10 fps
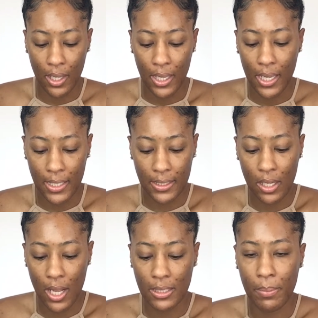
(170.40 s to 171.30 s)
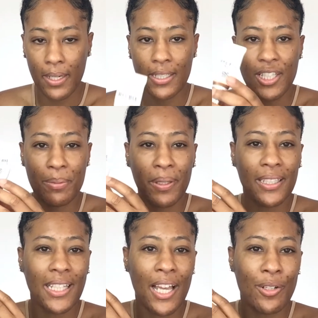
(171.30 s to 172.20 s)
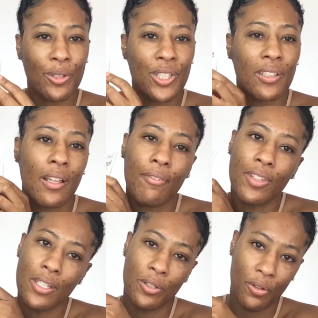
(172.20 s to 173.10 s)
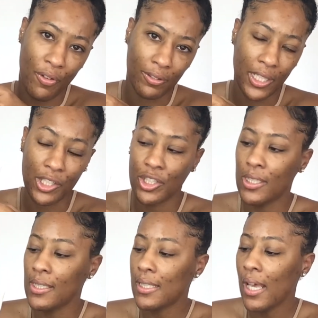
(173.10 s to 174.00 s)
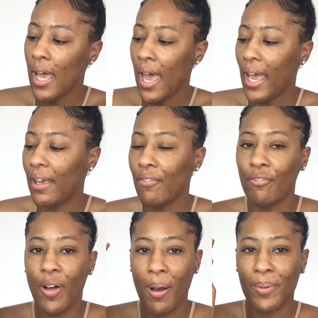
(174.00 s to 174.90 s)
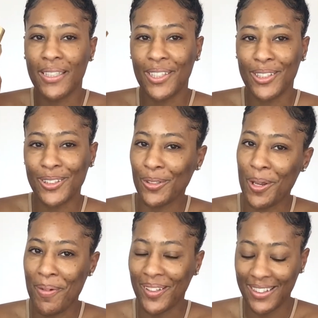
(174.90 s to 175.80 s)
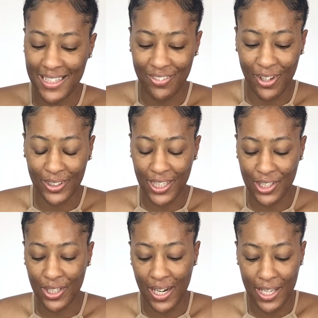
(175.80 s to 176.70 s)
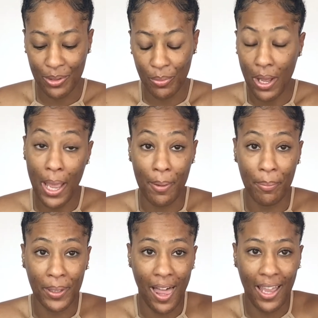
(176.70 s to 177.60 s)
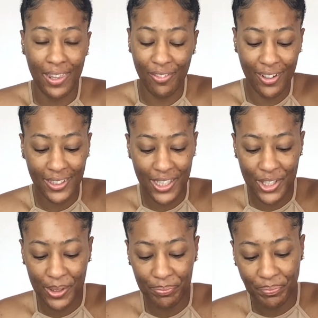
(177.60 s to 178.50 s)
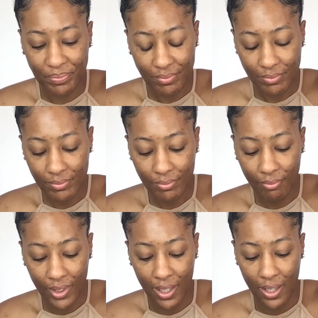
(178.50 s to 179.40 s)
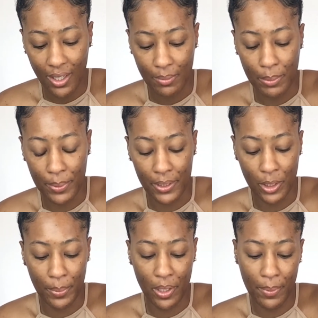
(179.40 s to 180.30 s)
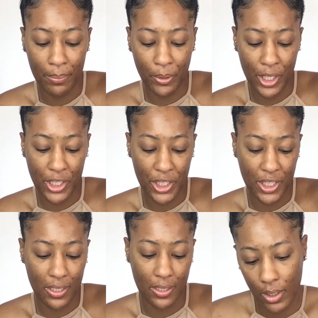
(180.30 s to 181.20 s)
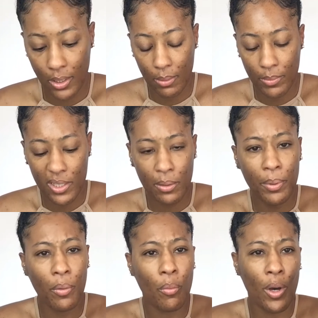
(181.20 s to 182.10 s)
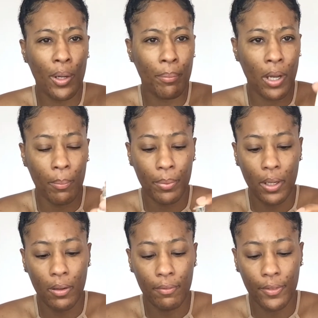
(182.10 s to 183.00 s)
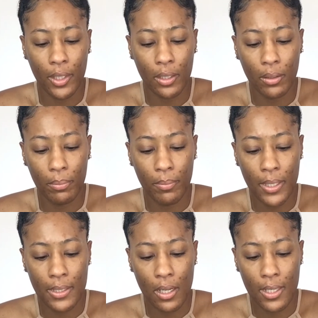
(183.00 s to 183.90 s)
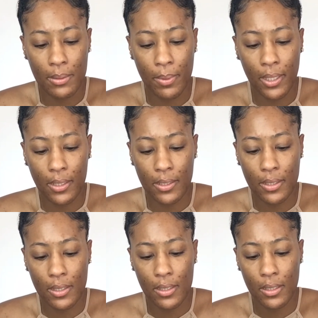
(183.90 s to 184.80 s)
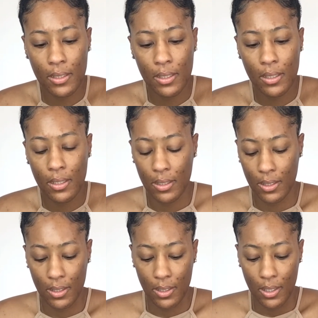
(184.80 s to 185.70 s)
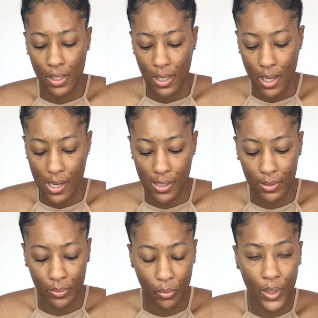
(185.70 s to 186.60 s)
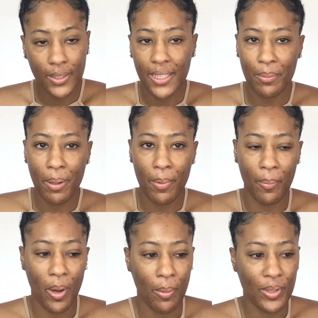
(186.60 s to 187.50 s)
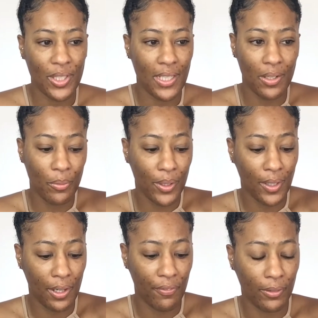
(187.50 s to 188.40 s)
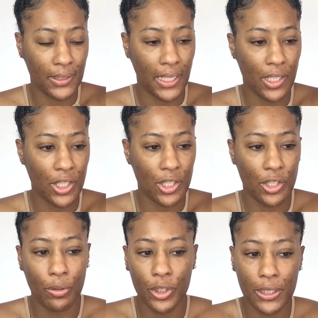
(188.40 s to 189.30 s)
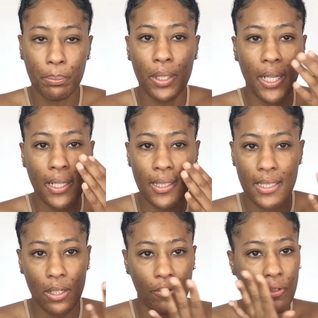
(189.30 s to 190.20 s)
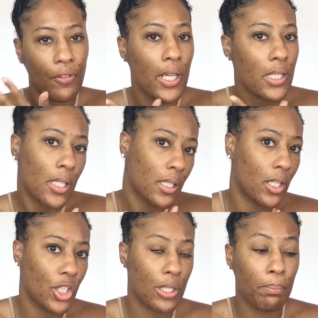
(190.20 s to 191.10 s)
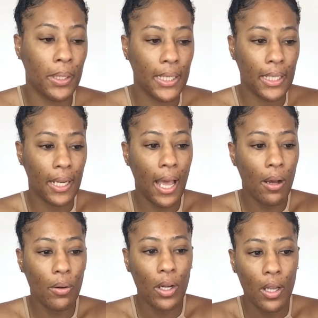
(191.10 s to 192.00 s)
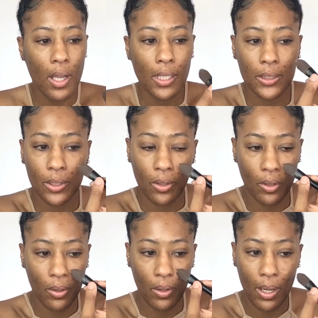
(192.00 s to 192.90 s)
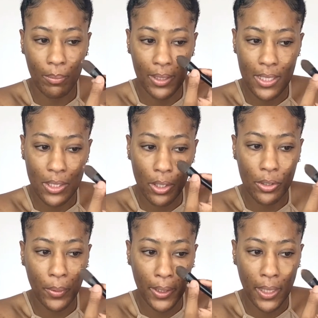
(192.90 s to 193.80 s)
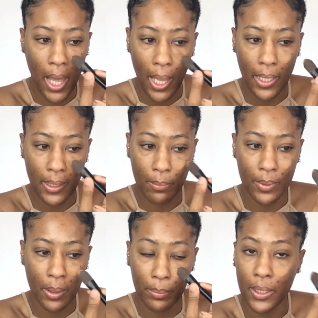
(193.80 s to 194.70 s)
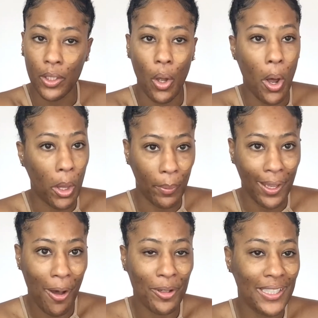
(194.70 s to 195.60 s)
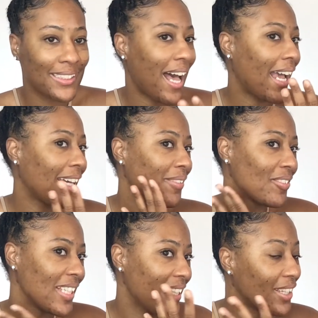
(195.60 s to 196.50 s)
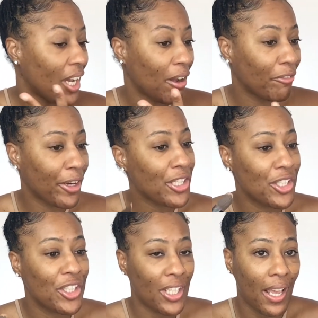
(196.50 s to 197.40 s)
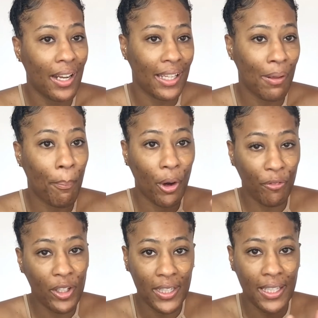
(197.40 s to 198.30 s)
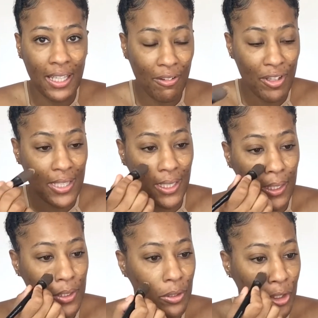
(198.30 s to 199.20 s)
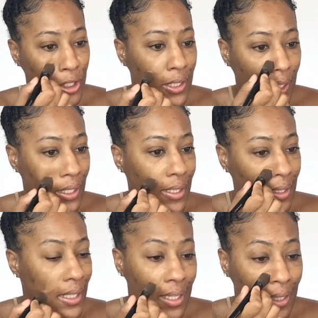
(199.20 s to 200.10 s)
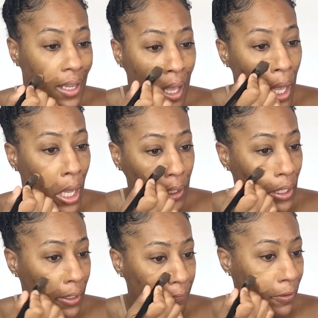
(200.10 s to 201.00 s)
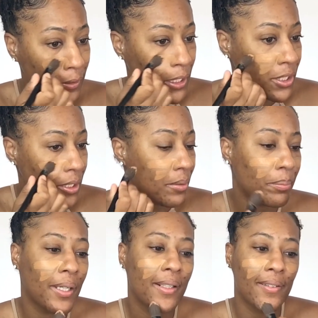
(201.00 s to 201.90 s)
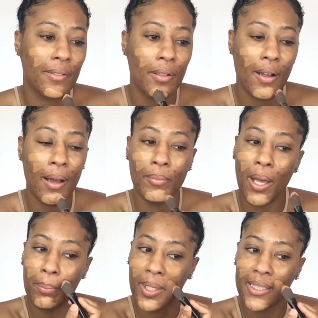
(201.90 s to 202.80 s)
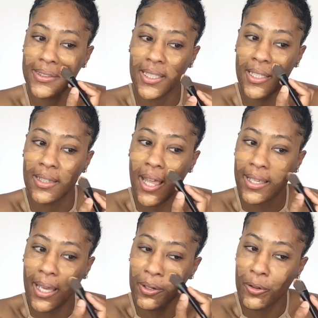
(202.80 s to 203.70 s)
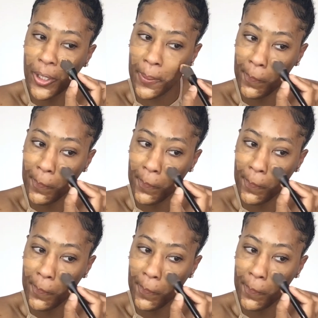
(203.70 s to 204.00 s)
It's Cosmetics, just because I know she loved these 2 foundations, and I'm going to tell a story about this foundation as I apply the foundation. Let me put a little bit on my brush, and then going to put 1 pump of the It Cosmetics. One thing about my mom, she didn't wear a lot of foundation. She would just put it in the center of her face and then just blend it out. So I'm going to start doing that, and I'm going to blend all the way out because I need the coverage. She had perfectly even skin, so she didn't need a lot of foundation, but I'm not blessed in that category.